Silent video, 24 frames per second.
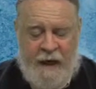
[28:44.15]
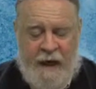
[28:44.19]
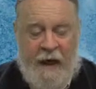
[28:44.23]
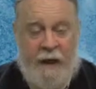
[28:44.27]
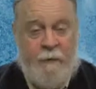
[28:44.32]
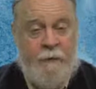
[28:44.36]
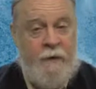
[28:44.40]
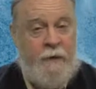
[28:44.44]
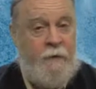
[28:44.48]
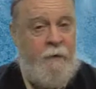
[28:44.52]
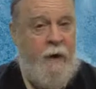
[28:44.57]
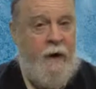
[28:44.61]
it
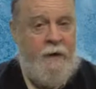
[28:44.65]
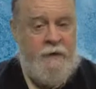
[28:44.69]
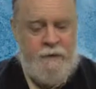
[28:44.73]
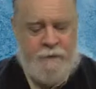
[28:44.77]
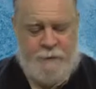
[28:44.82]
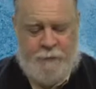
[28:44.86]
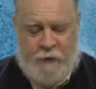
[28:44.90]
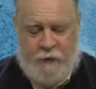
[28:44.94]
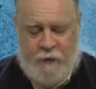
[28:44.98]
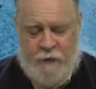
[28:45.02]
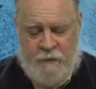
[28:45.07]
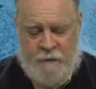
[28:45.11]
requires
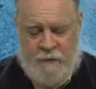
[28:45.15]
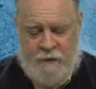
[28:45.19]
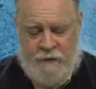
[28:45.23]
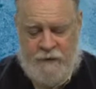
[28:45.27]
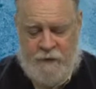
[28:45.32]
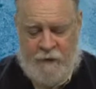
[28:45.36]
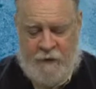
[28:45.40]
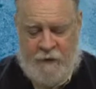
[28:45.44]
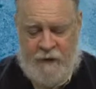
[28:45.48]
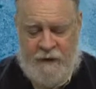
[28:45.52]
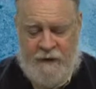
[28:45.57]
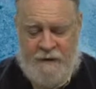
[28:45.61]
portable
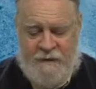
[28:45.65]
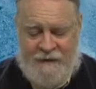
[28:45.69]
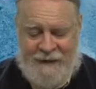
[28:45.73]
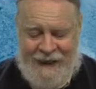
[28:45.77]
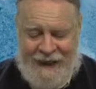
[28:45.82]
toilets,